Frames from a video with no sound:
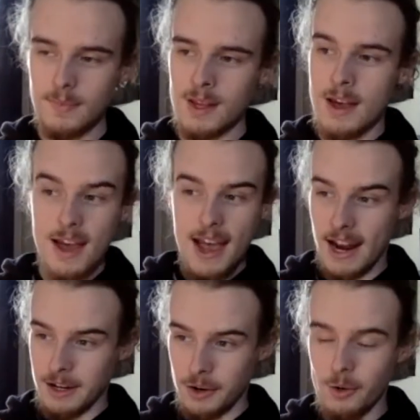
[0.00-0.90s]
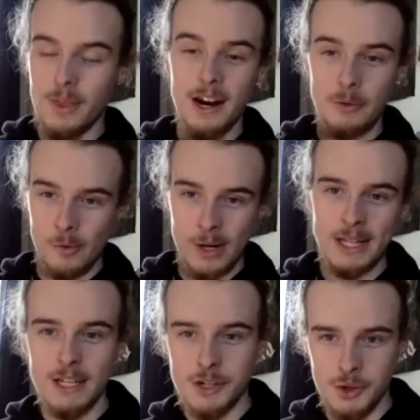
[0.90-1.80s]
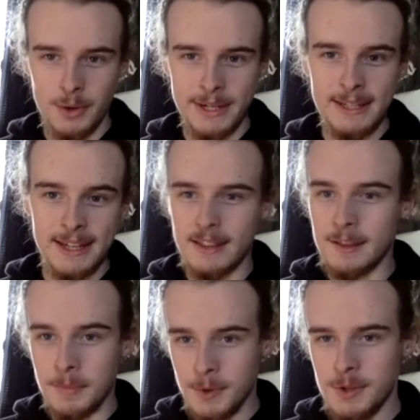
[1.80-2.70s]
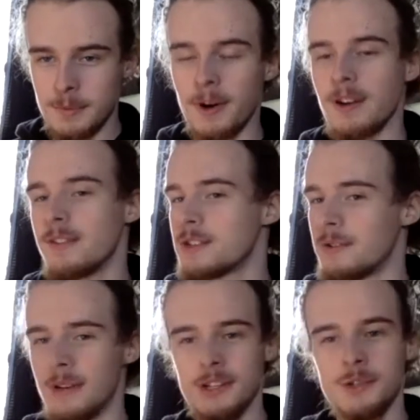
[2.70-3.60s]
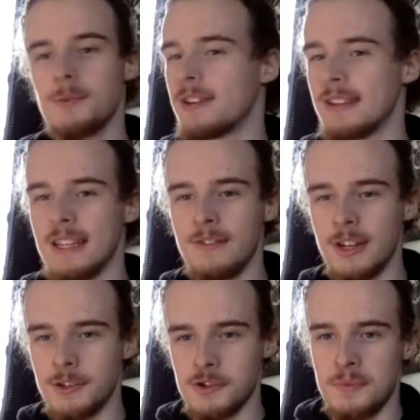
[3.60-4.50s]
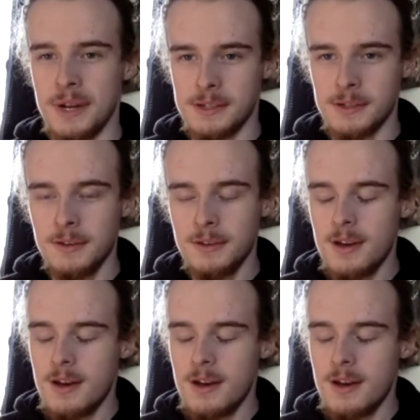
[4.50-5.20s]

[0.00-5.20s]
And I knew that I really enjoyed like the music part of it, so I just wanted to leave it instrumental.